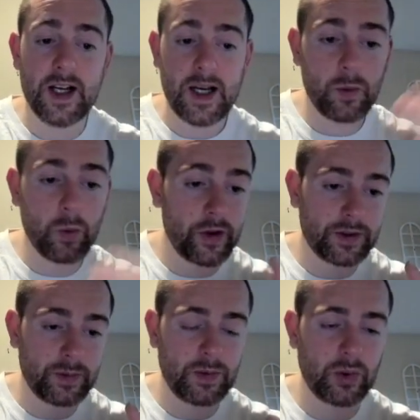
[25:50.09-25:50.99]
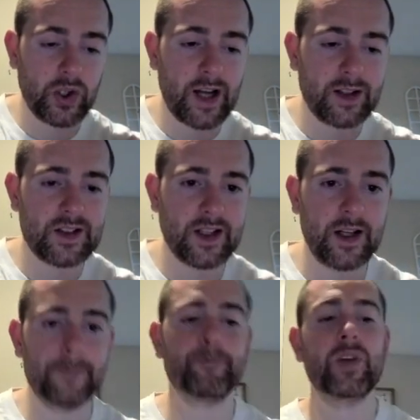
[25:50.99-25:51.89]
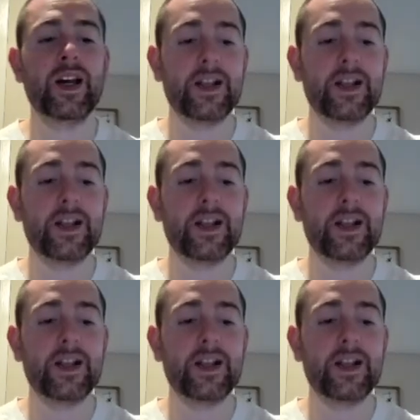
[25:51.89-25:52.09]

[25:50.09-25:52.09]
And were those people allowed to sign up?